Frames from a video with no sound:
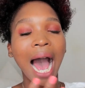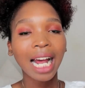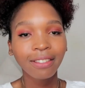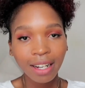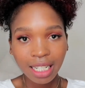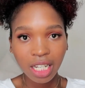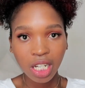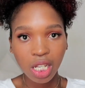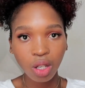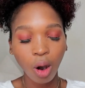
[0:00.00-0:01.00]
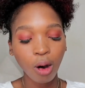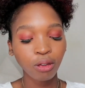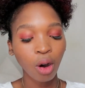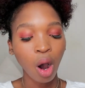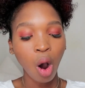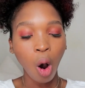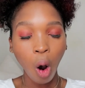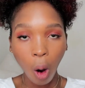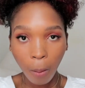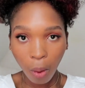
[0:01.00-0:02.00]
advantages of
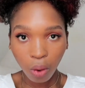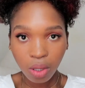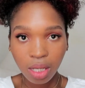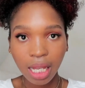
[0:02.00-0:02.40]
hormones.